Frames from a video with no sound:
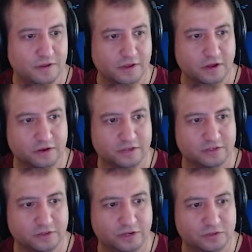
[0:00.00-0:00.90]
Okay,
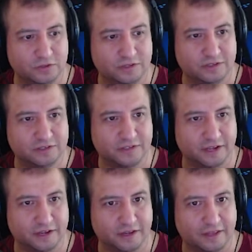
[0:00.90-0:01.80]
so this looks
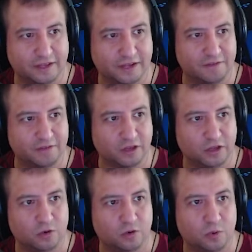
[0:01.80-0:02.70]
like kind of a
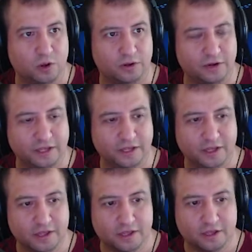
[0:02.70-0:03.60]
low
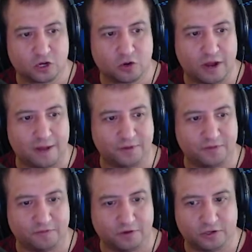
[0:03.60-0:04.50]
quality cropped
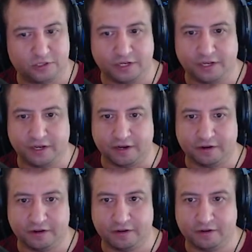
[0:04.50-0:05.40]
version
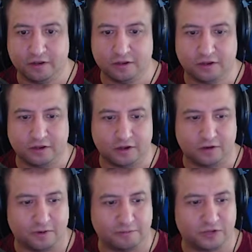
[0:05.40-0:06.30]
here.
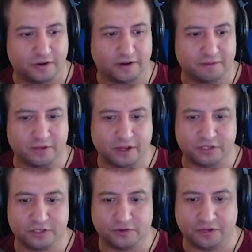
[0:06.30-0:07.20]
Oh, I'm sorry. I'm
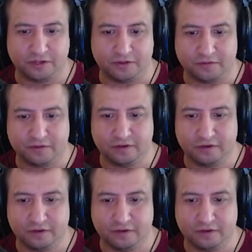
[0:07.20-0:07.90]
not showing you.